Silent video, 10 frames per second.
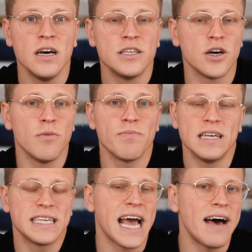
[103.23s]
so
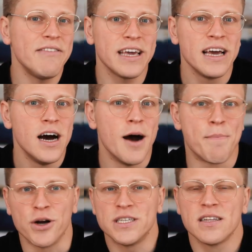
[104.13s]
it's like having a
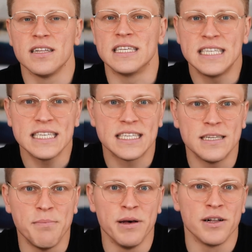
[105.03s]
personal
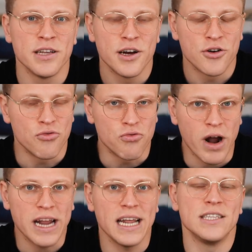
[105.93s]
assistant built
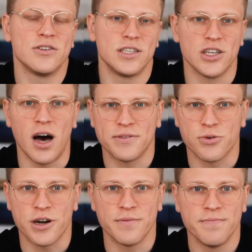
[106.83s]
right into the
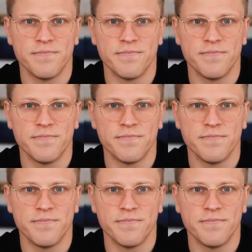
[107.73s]
software.